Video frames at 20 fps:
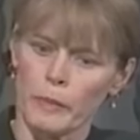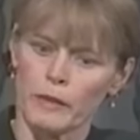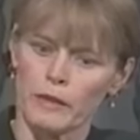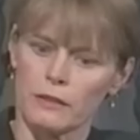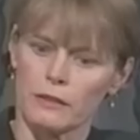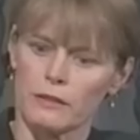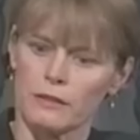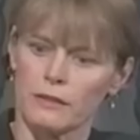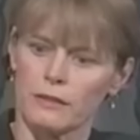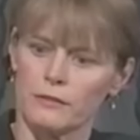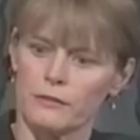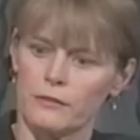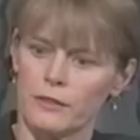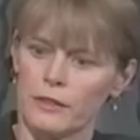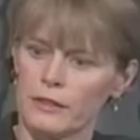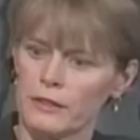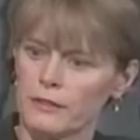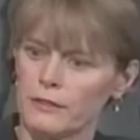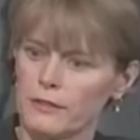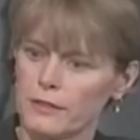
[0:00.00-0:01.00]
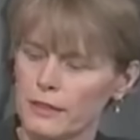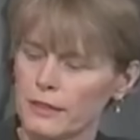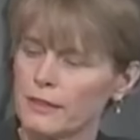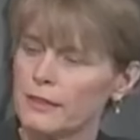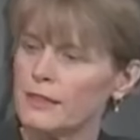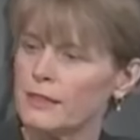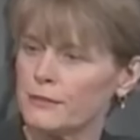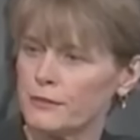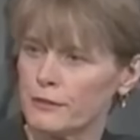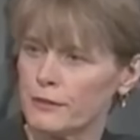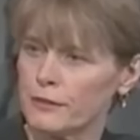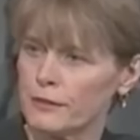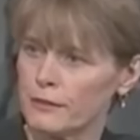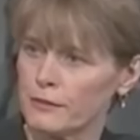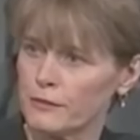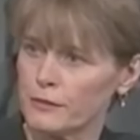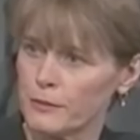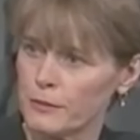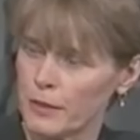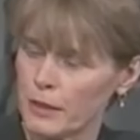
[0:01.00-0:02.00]
is very, very different
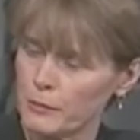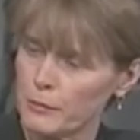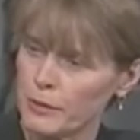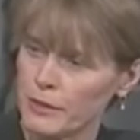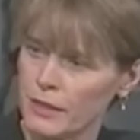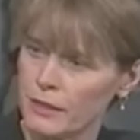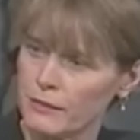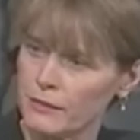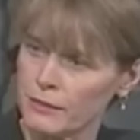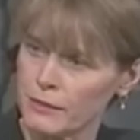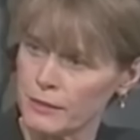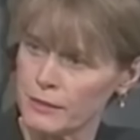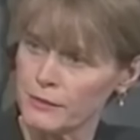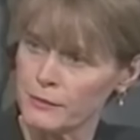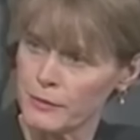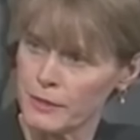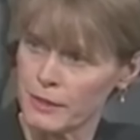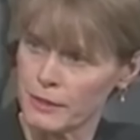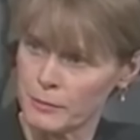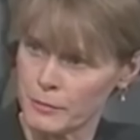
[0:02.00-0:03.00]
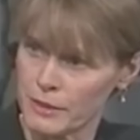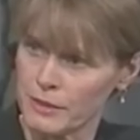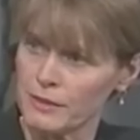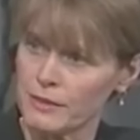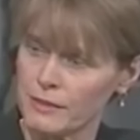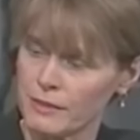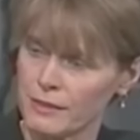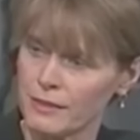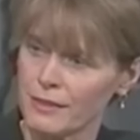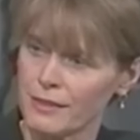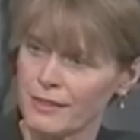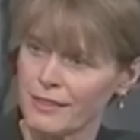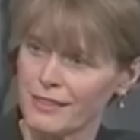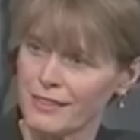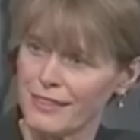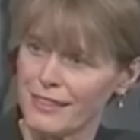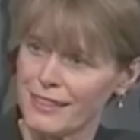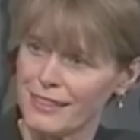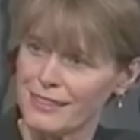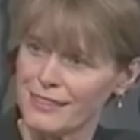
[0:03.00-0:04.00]
from that benevolent im image
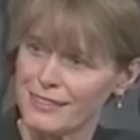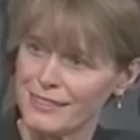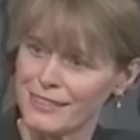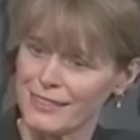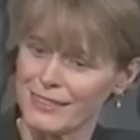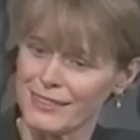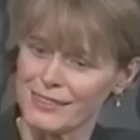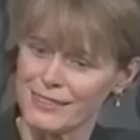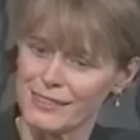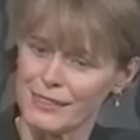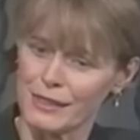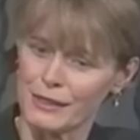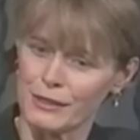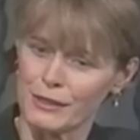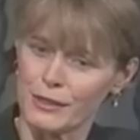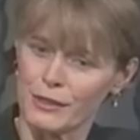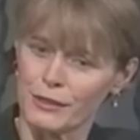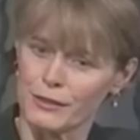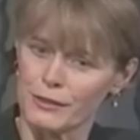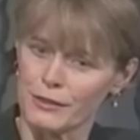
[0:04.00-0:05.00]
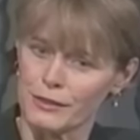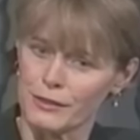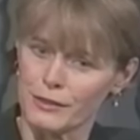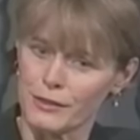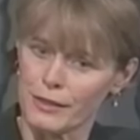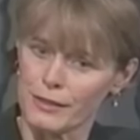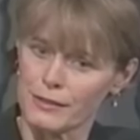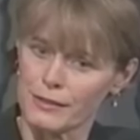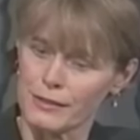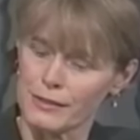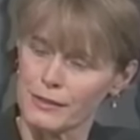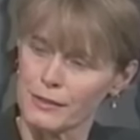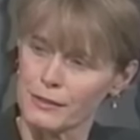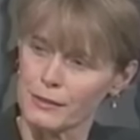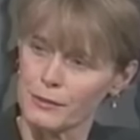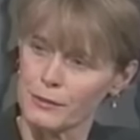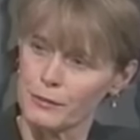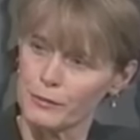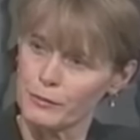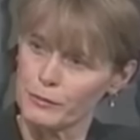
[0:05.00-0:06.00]
that okay. uh, Scientology tries
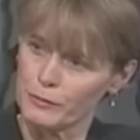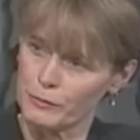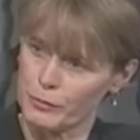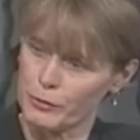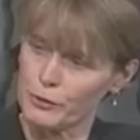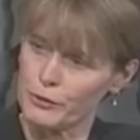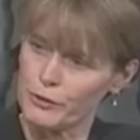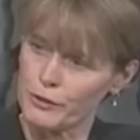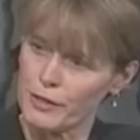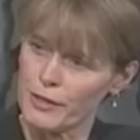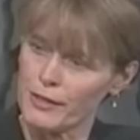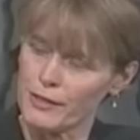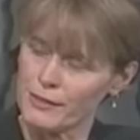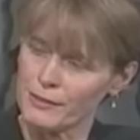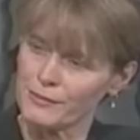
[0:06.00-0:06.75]
to portray.